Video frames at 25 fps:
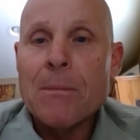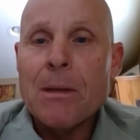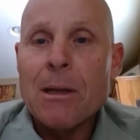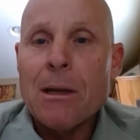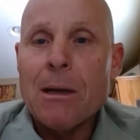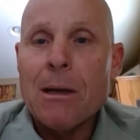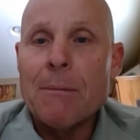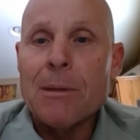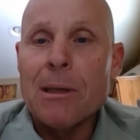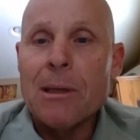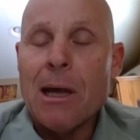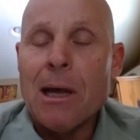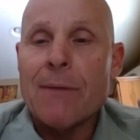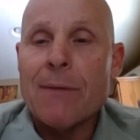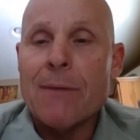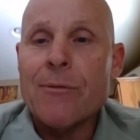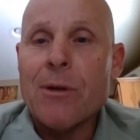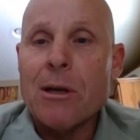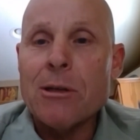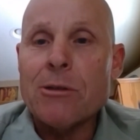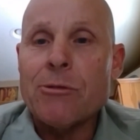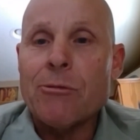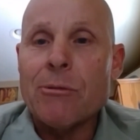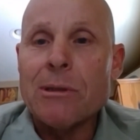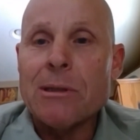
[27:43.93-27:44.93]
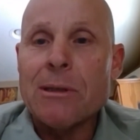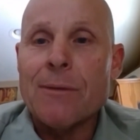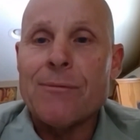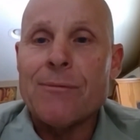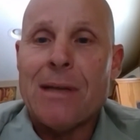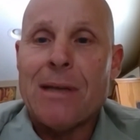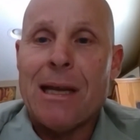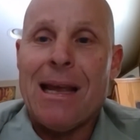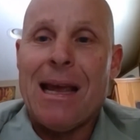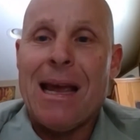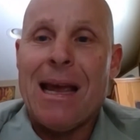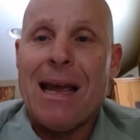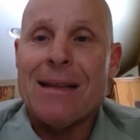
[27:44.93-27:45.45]
A lot of countries have
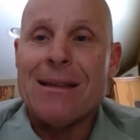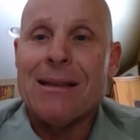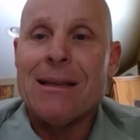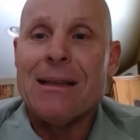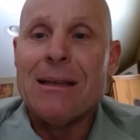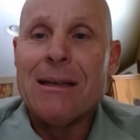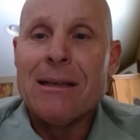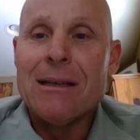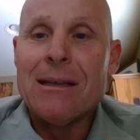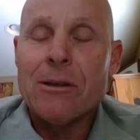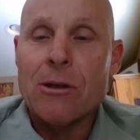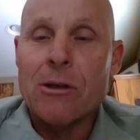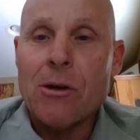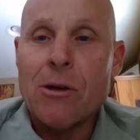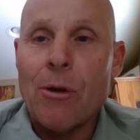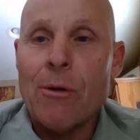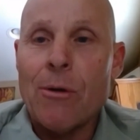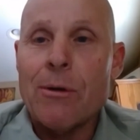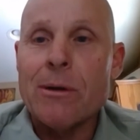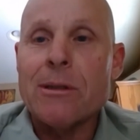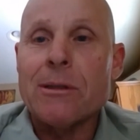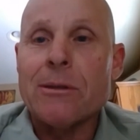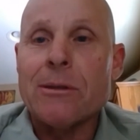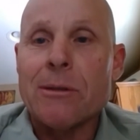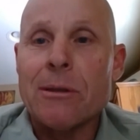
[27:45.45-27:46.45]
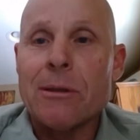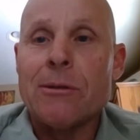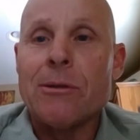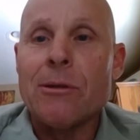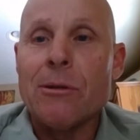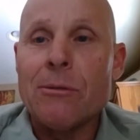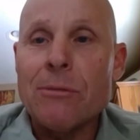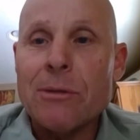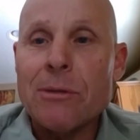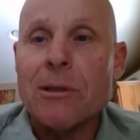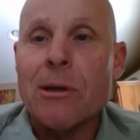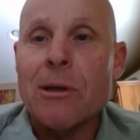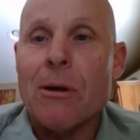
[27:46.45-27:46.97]
had the courage to do
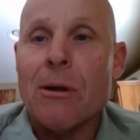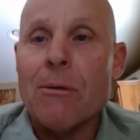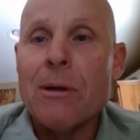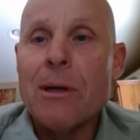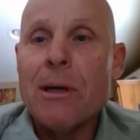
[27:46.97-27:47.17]
so.